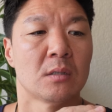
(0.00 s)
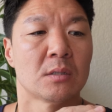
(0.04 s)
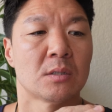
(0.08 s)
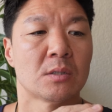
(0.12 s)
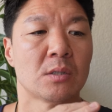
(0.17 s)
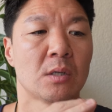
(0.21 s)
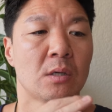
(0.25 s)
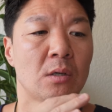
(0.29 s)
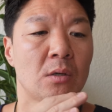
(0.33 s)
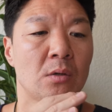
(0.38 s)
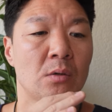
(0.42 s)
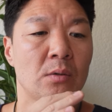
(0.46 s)

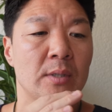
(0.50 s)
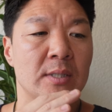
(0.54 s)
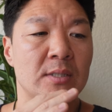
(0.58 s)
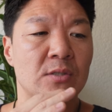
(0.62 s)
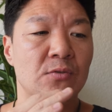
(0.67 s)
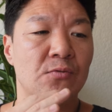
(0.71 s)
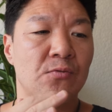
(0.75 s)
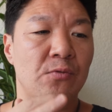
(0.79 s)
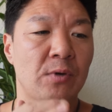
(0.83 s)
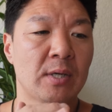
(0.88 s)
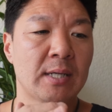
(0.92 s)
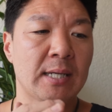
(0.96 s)
So
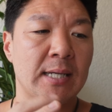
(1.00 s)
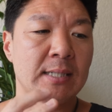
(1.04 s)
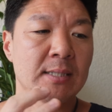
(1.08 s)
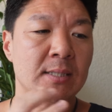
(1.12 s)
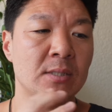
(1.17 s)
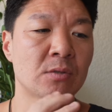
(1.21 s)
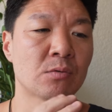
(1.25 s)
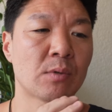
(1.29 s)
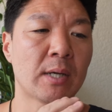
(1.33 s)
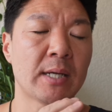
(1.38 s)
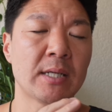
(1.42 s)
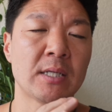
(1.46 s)
it's funny, I
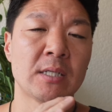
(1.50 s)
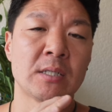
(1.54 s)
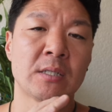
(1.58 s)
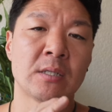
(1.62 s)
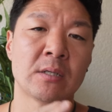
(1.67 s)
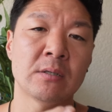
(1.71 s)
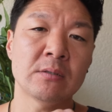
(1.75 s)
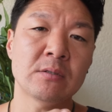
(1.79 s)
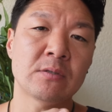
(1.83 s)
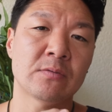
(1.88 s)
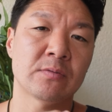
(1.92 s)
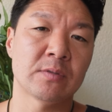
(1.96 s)
didn't write any
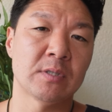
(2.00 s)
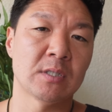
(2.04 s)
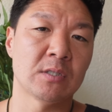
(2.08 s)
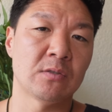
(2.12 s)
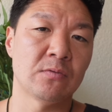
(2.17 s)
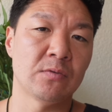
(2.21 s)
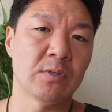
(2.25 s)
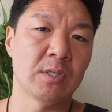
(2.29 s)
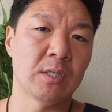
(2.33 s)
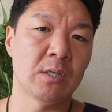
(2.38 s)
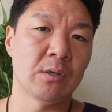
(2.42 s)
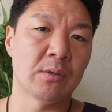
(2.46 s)
notes for this
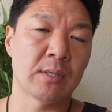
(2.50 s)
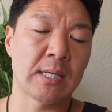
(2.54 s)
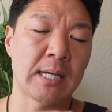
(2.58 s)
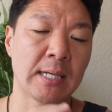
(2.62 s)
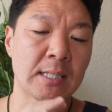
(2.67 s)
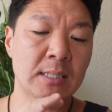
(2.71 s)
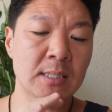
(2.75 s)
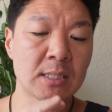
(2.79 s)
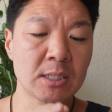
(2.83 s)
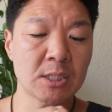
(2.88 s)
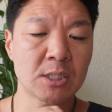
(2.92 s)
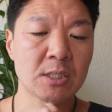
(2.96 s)
video, and I
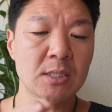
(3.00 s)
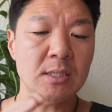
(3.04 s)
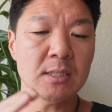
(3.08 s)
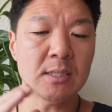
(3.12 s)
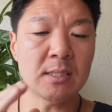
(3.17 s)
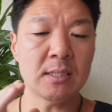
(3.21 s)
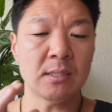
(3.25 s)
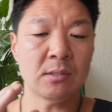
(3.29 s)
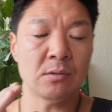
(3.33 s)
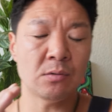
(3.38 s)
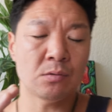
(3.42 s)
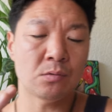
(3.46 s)

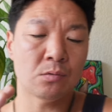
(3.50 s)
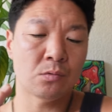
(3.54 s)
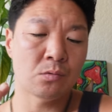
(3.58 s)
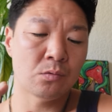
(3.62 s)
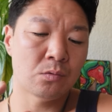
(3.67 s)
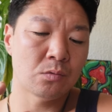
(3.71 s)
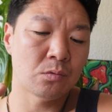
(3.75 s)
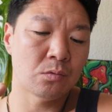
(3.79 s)
initially,